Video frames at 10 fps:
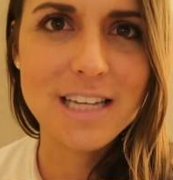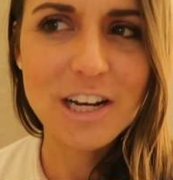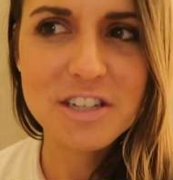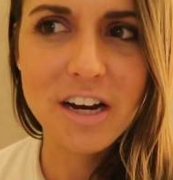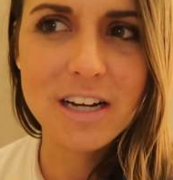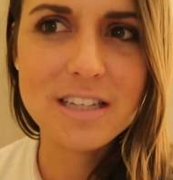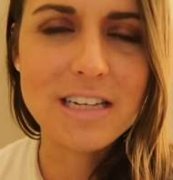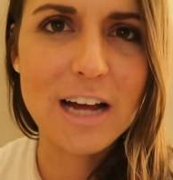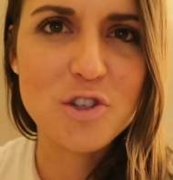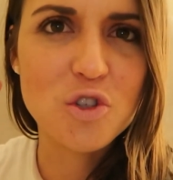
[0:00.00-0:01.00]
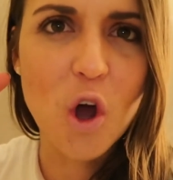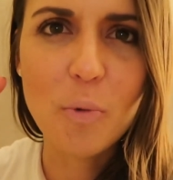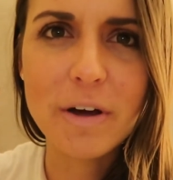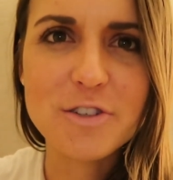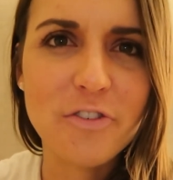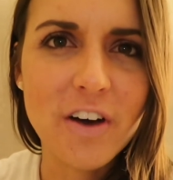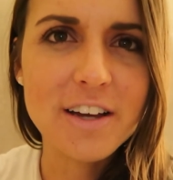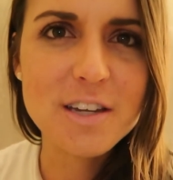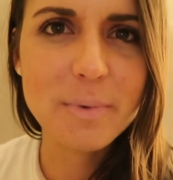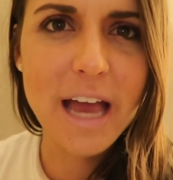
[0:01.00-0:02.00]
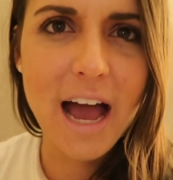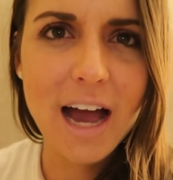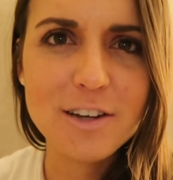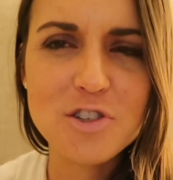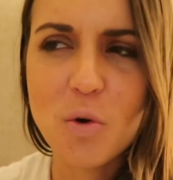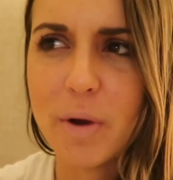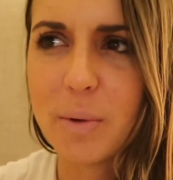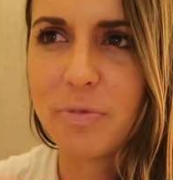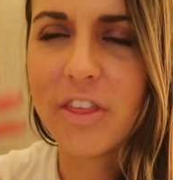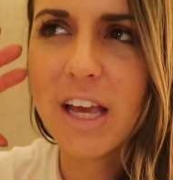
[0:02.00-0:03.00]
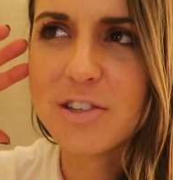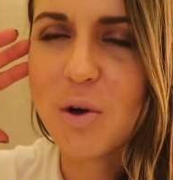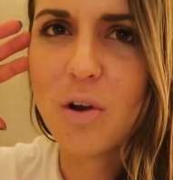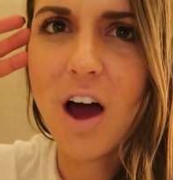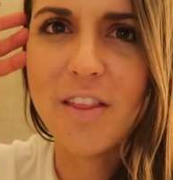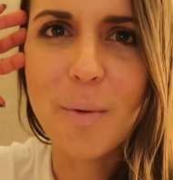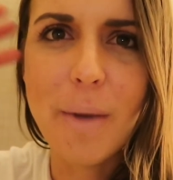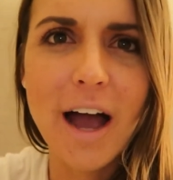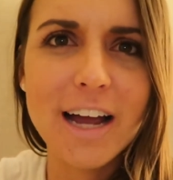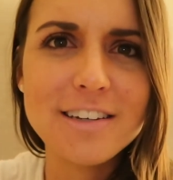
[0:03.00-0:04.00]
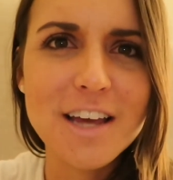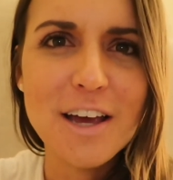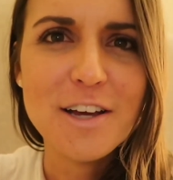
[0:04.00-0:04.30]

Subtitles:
Sagittarius has got so much fun to be had, so many things going on in the mind,